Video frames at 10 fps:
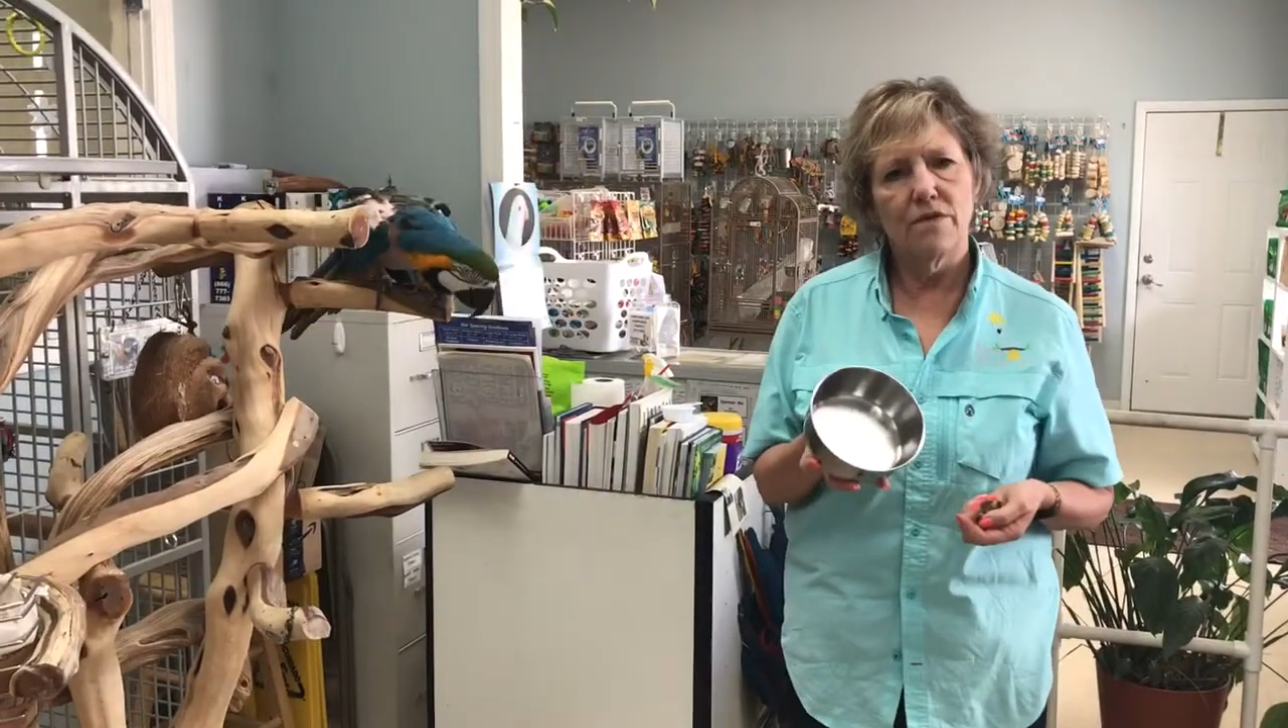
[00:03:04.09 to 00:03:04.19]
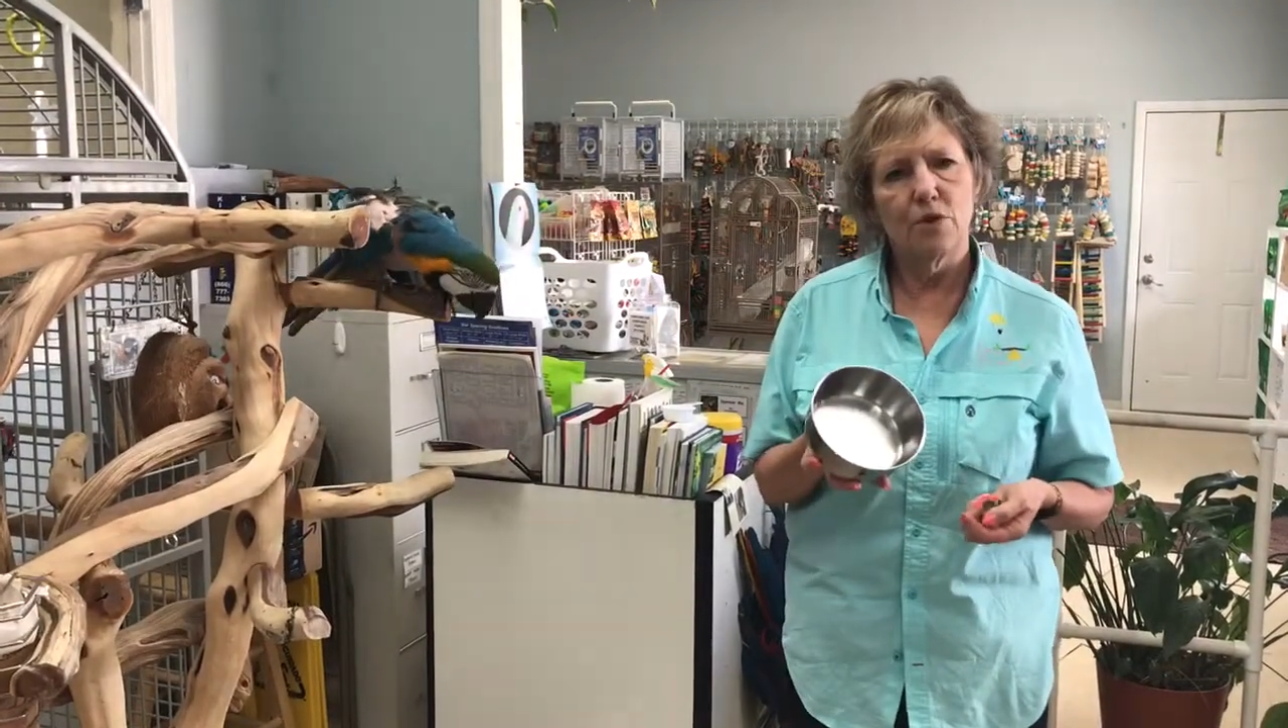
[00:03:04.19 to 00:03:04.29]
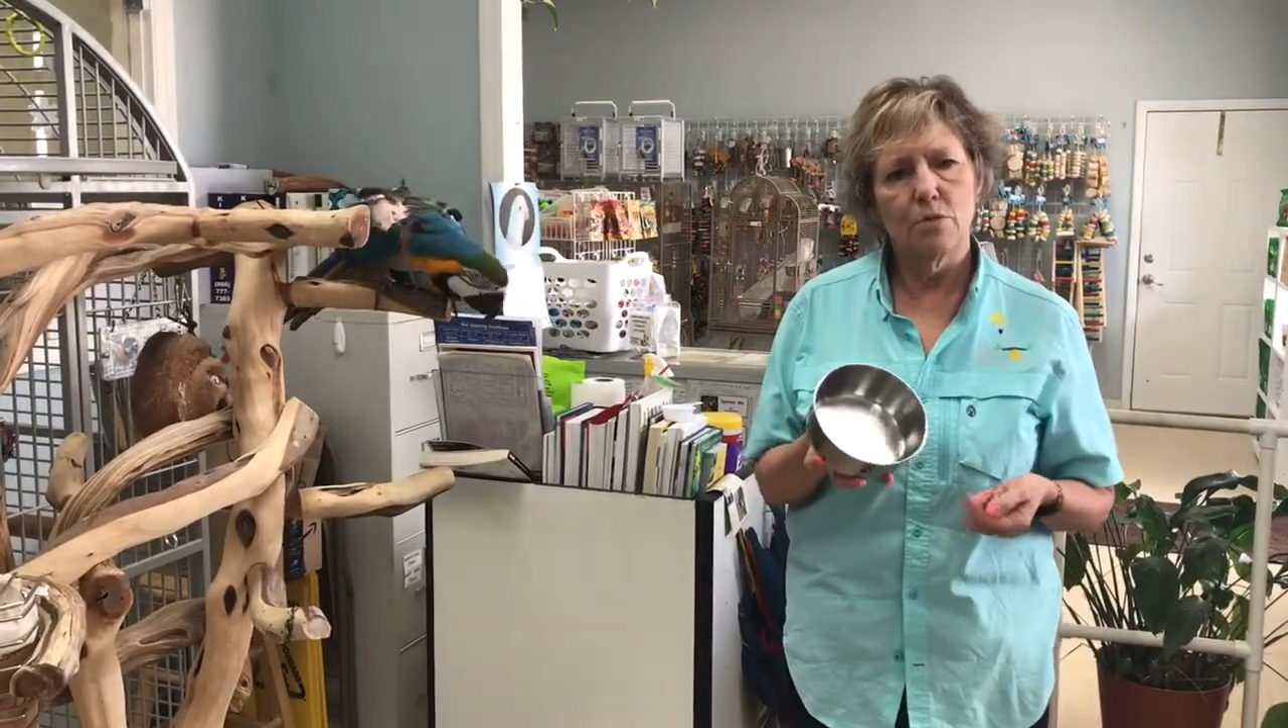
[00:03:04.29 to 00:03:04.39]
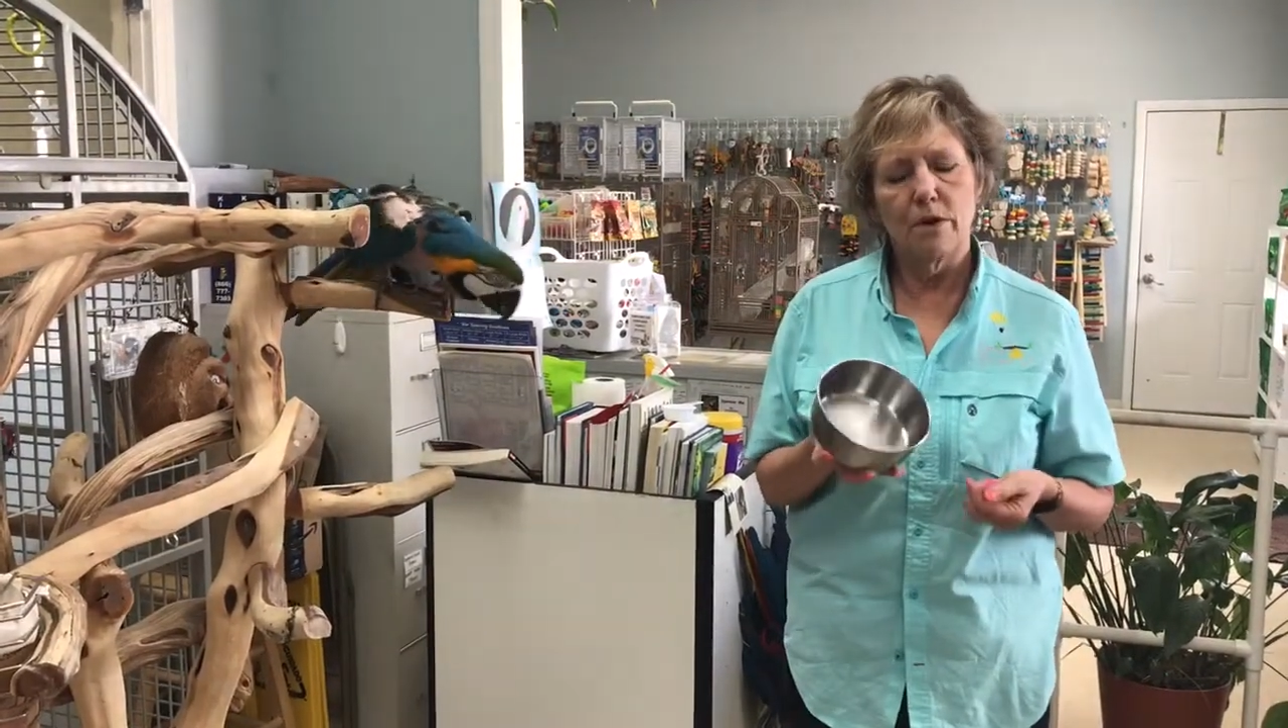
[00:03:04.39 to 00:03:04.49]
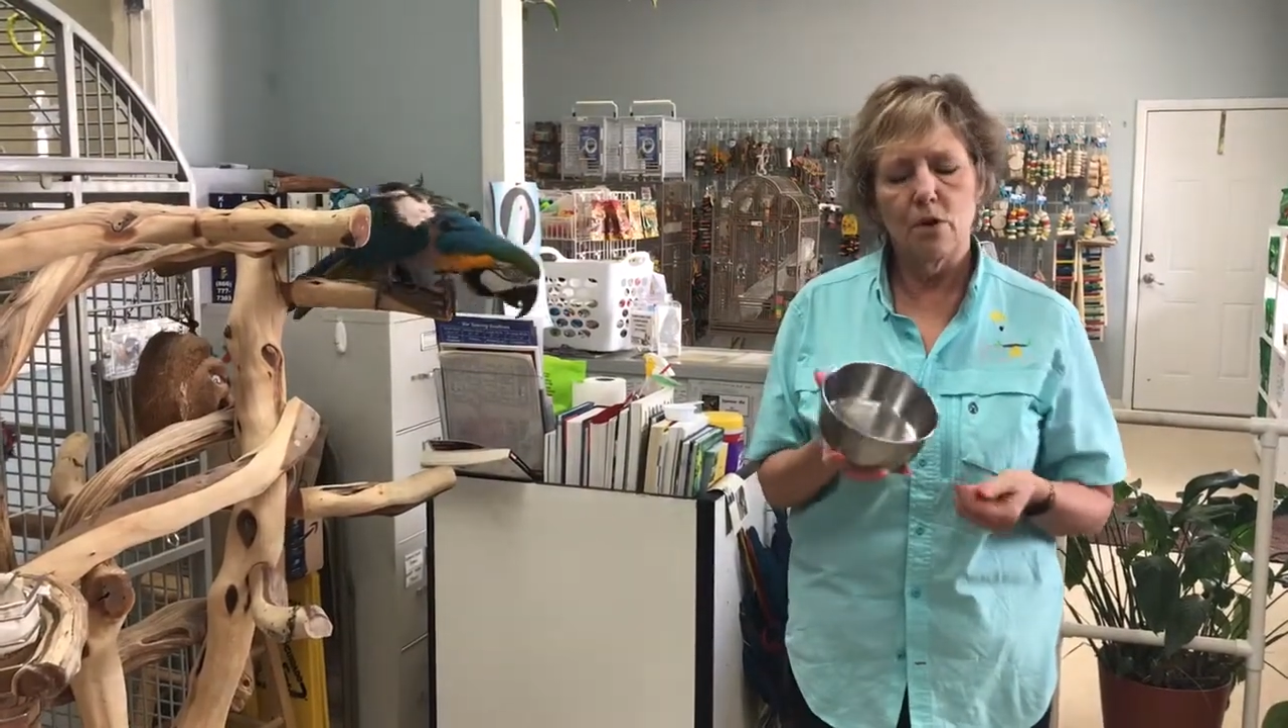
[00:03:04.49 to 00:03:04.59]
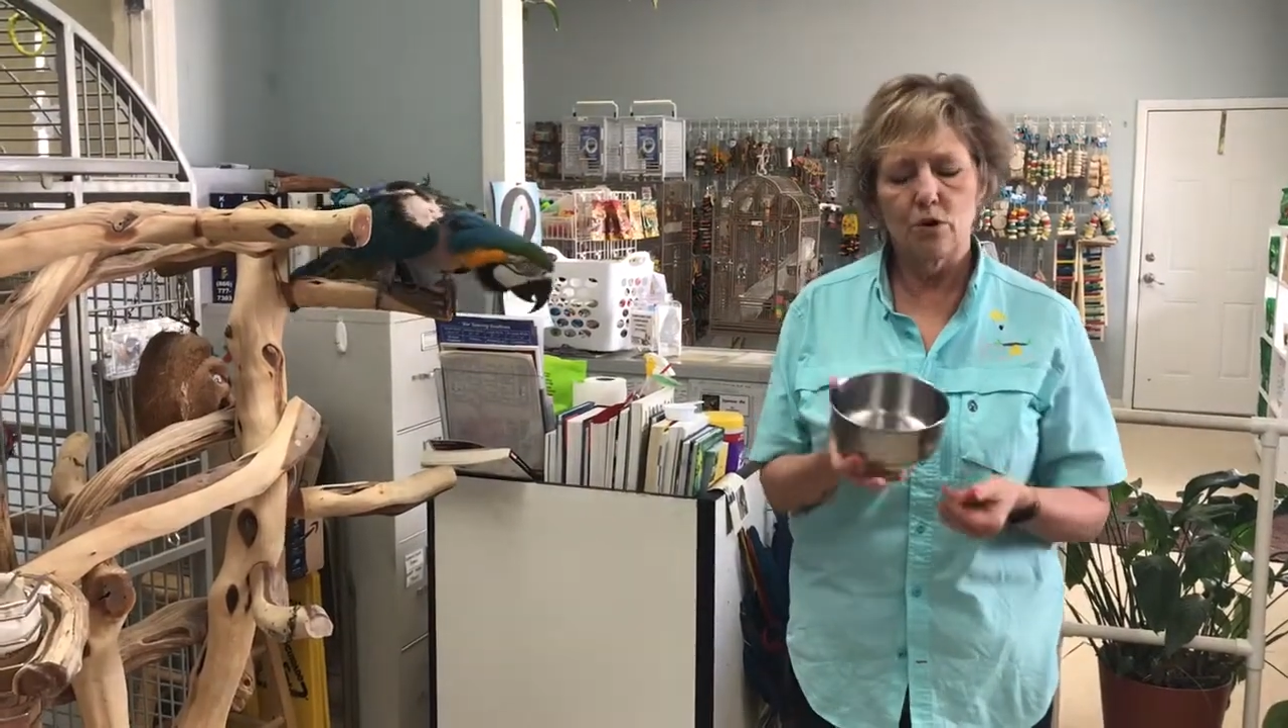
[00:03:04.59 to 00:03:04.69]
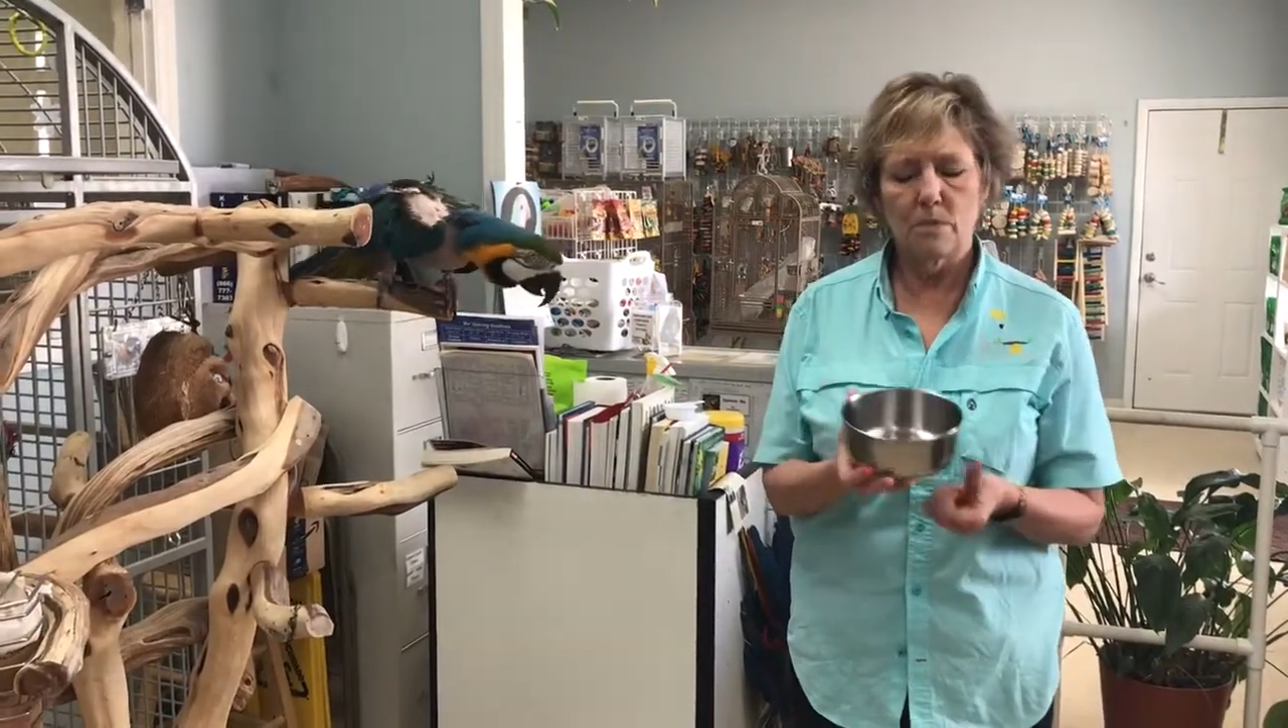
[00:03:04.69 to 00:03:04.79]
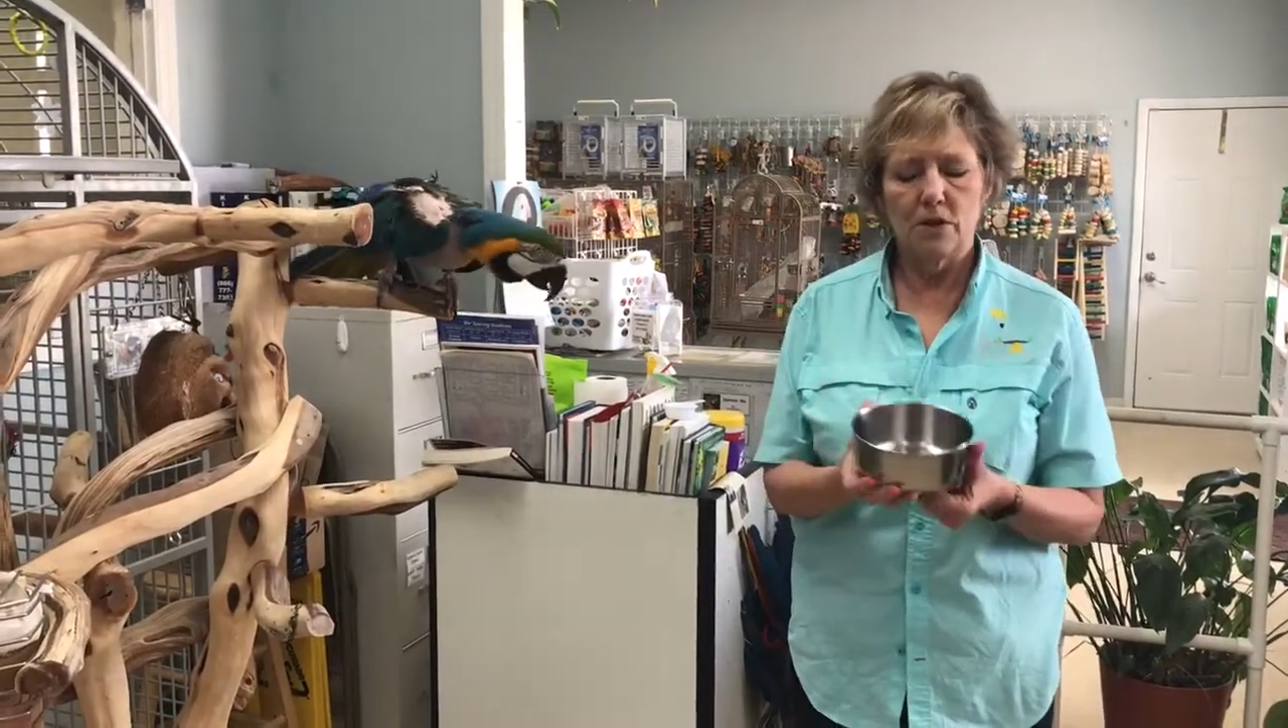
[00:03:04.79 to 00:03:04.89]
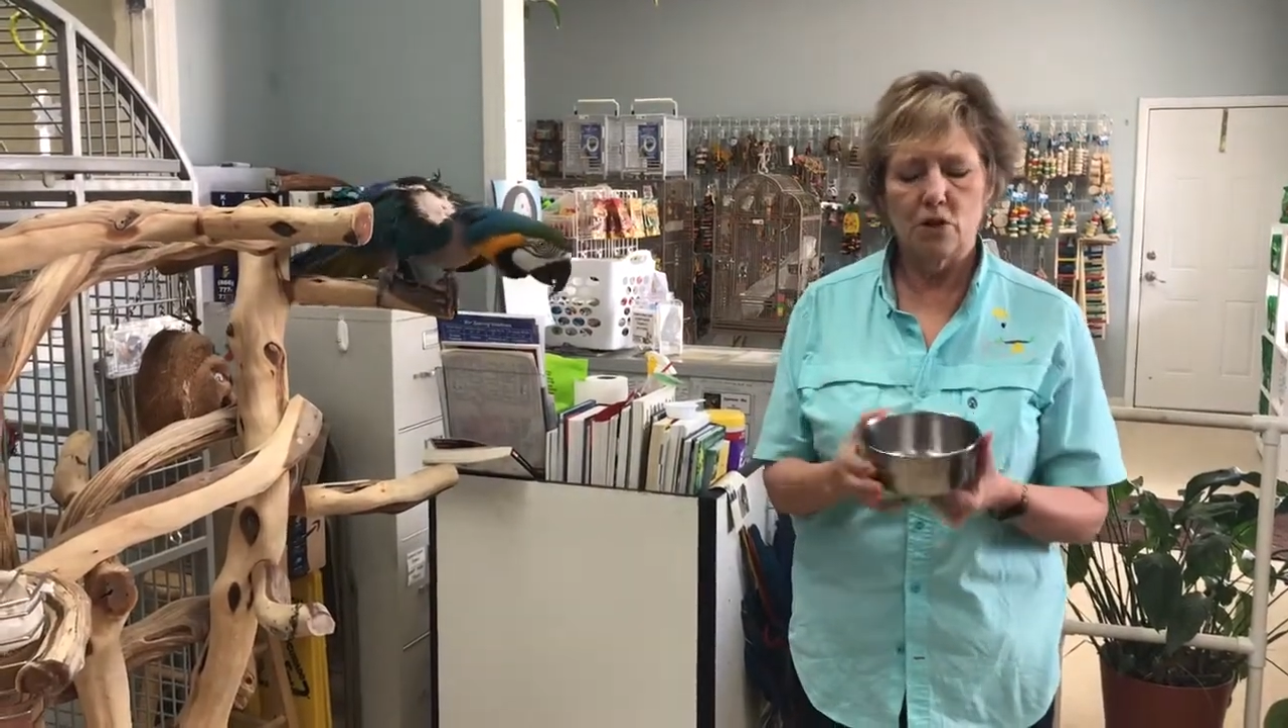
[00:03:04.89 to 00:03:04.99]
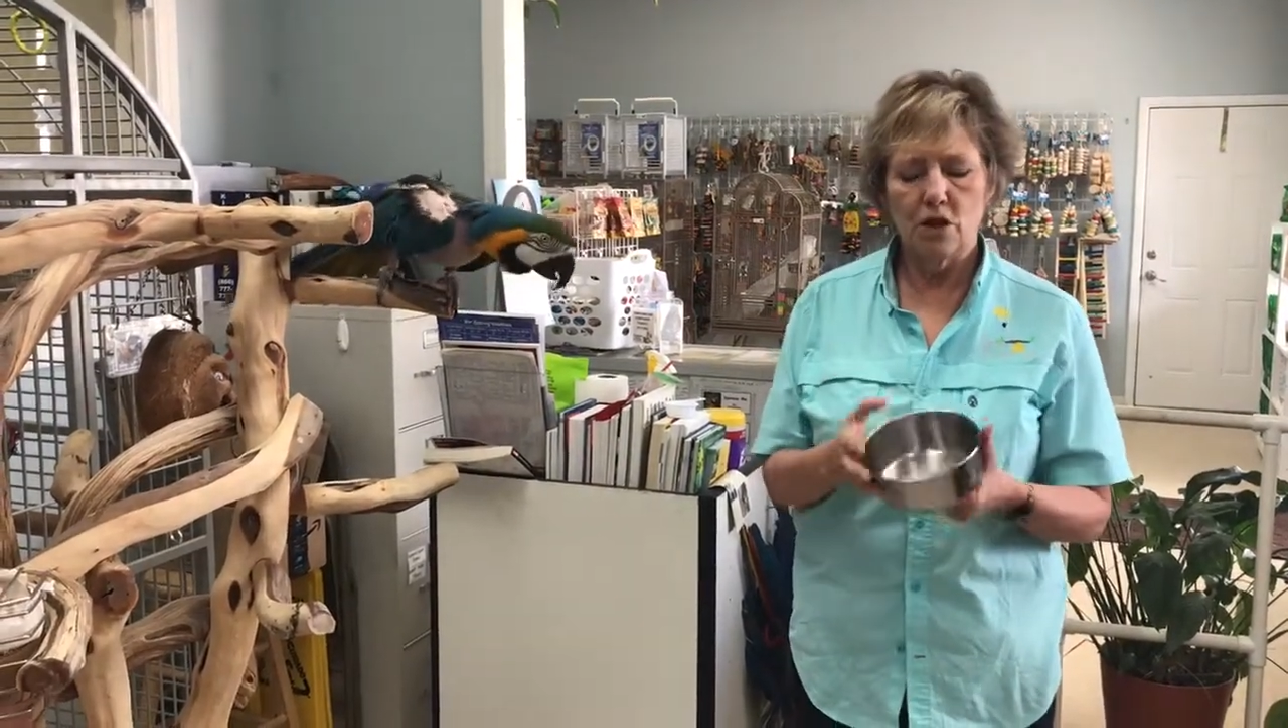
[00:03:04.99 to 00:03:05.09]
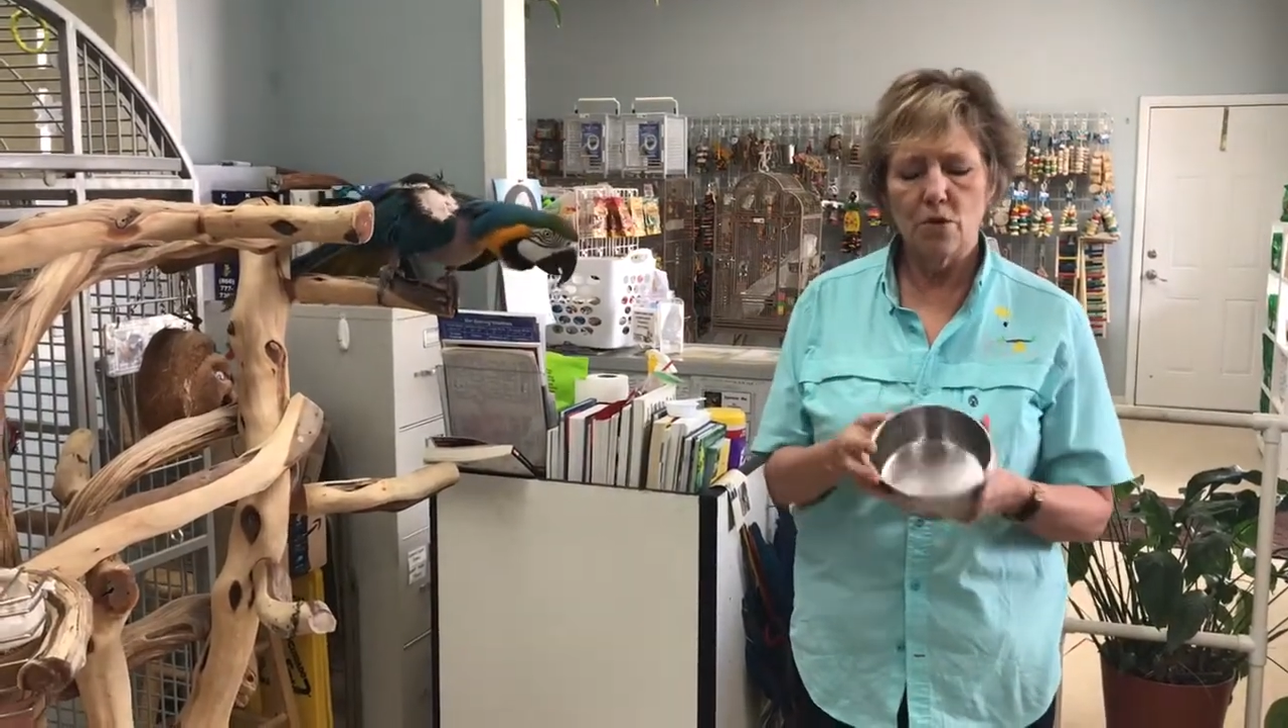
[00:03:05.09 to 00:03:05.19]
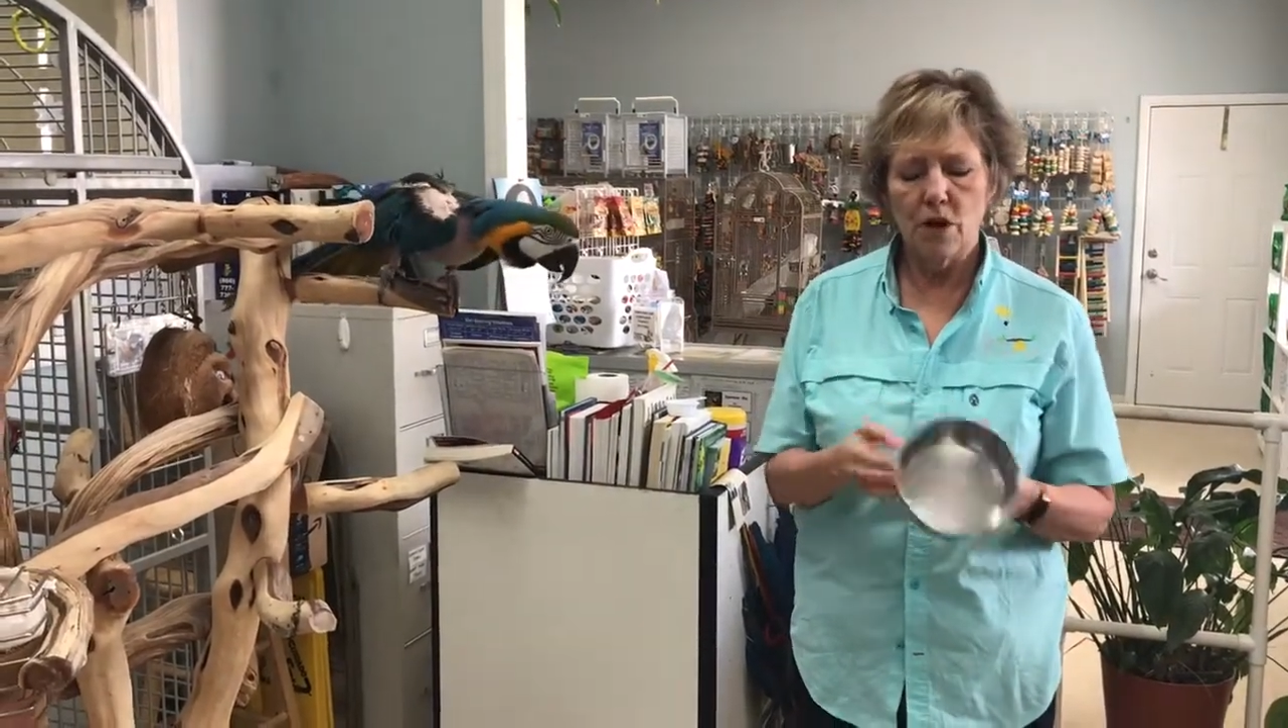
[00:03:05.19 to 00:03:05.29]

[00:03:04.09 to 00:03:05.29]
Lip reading: food bowls, but you don't,